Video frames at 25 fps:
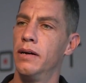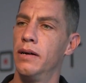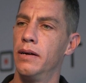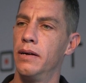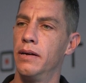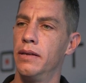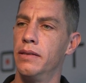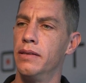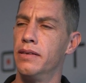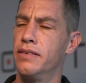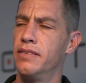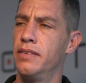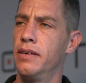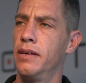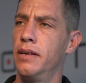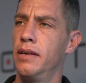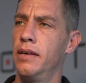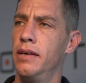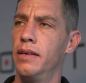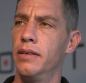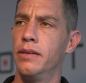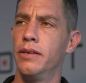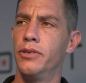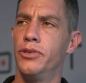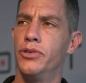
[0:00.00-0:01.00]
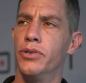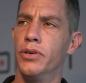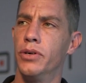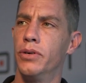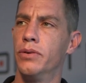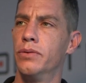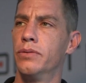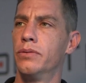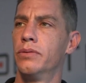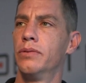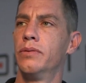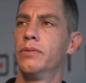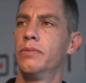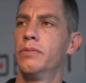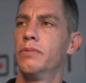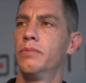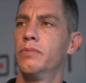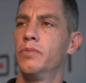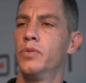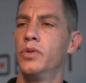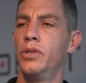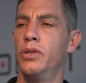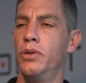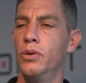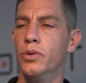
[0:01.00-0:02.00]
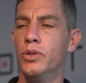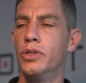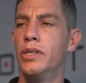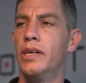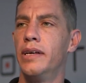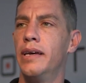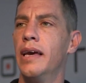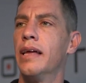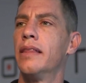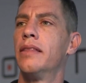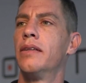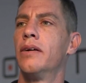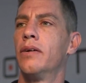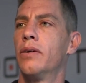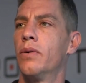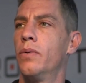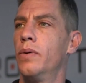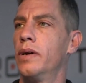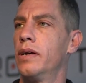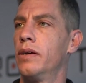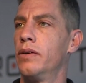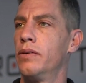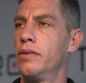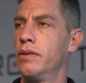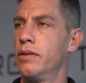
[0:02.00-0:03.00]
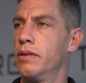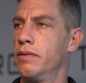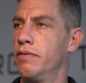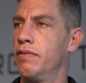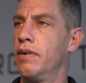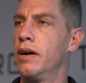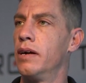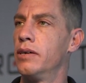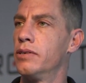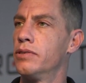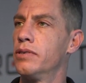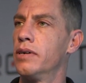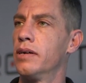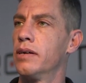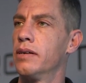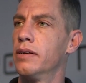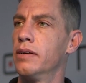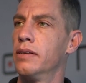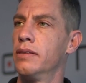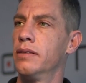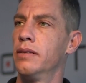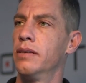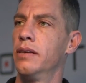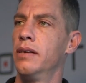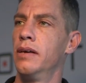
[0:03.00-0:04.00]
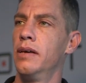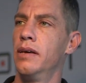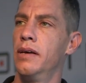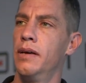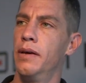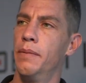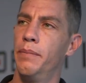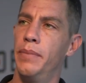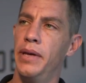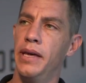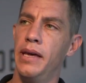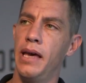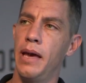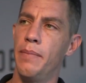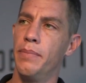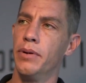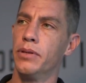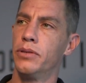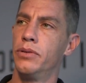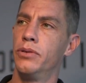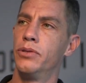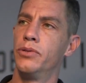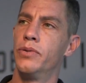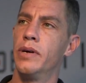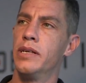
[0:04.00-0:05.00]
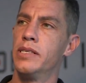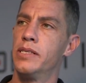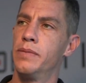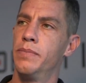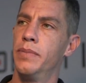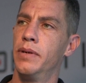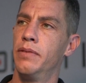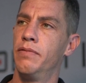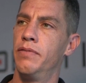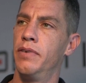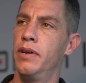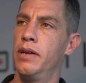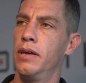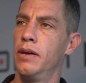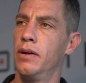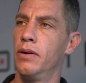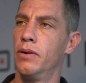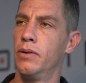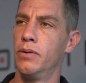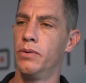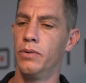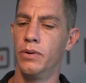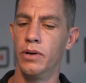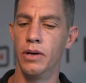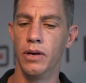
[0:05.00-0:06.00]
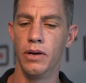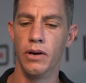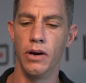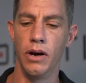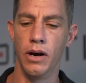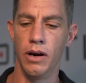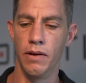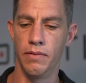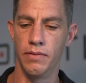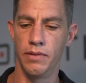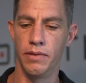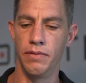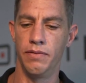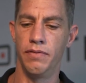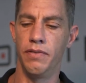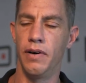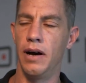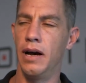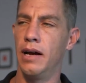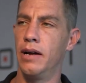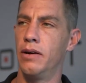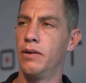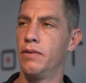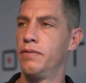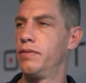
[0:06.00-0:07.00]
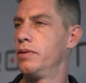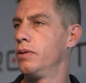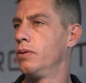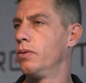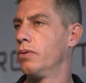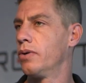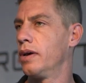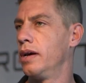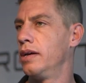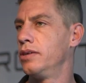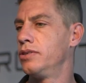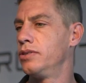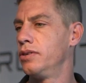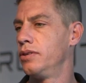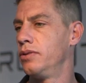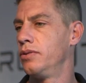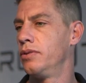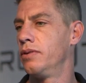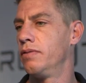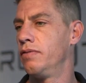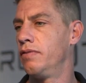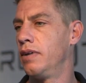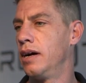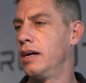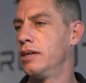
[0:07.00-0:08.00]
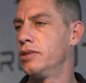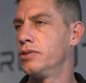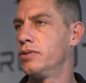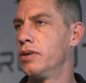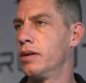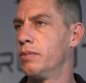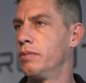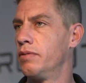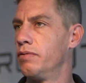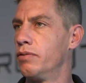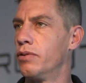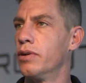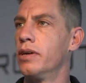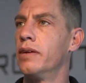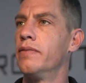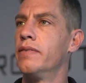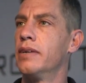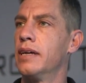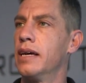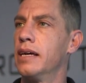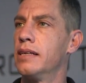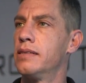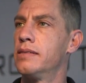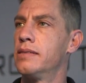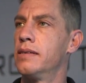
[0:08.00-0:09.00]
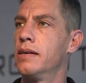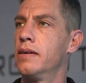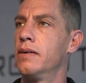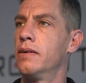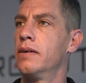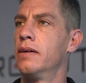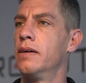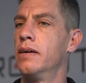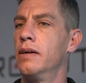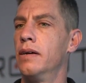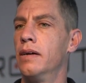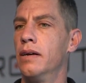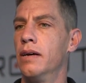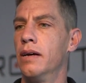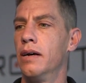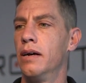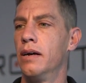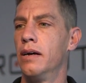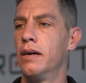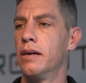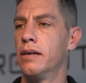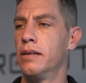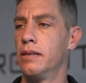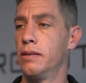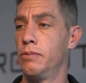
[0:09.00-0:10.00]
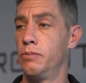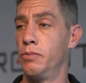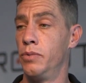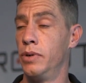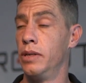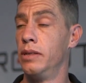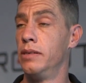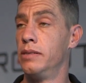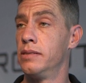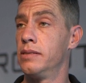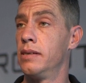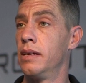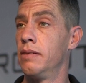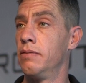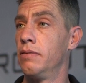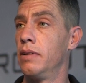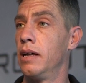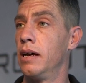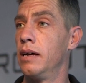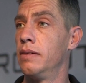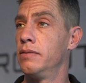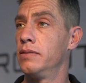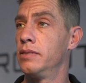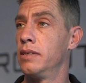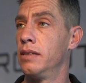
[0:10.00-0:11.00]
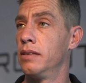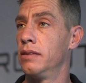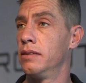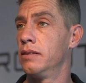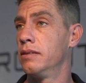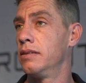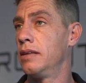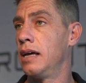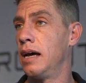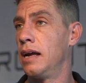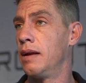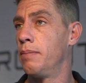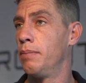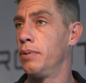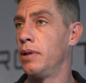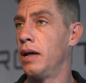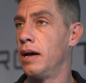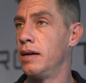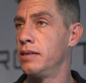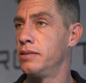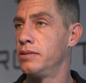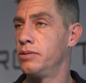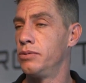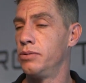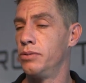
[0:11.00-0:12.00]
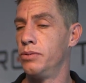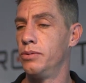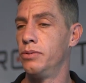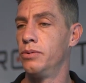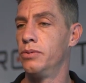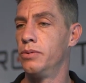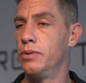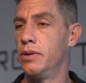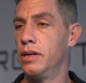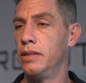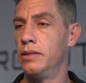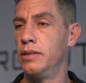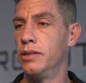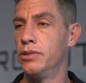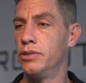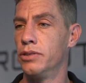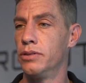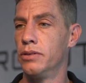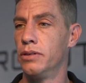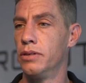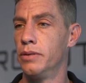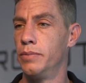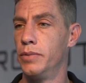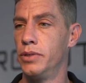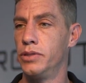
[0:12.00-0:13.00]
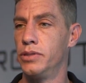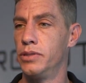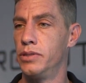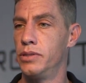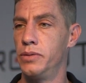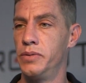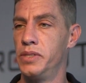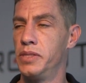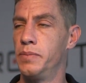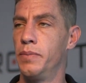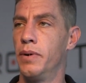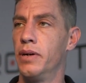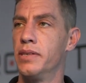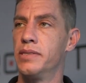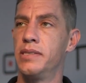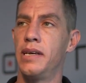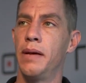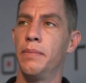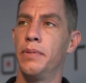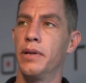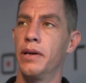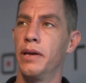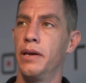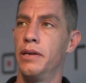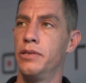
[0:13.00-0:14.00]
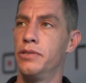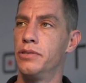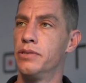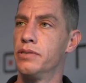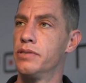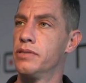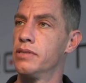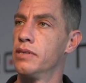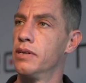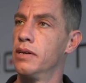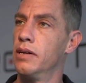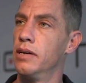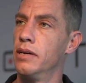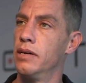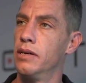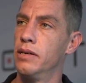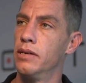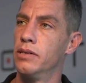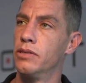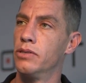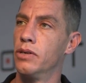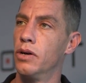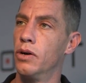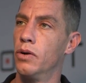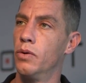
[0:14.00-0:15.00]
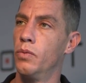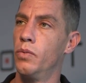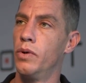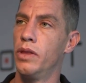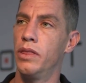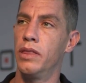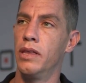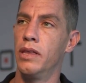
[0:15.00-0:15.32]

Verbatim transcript: uh, in the city and the drone would usually get there quicker than the fire truck. And being able to transmit video of the fire, of the location to the fire truck before it even gets there, uh, could really save lives, and that applies to additional emergency response applications. So we